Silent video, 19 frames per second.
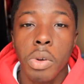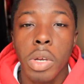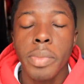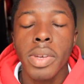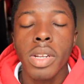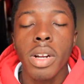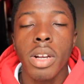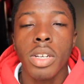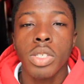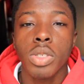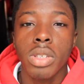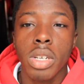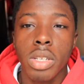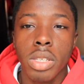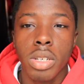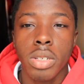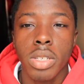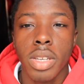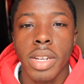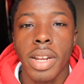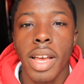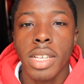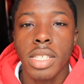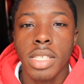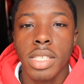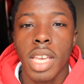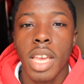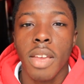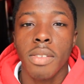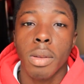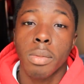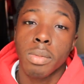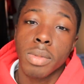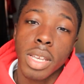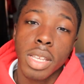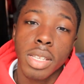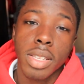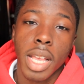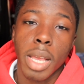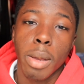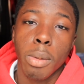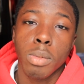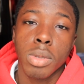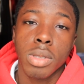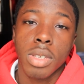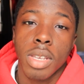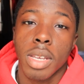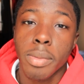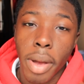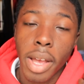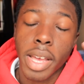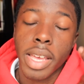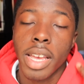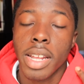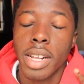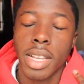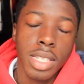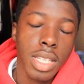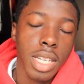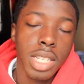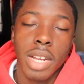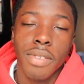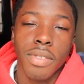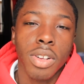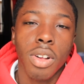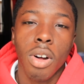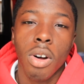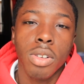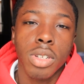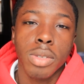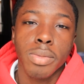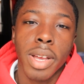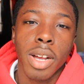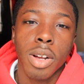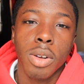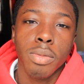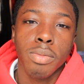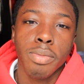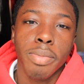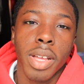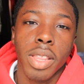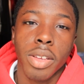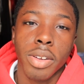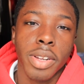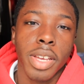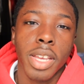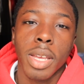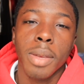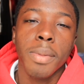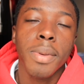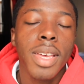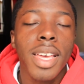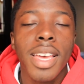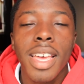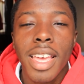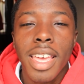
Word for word: So we meet our instructors, and I just gave them nicknames in my head because I never called them out by their name.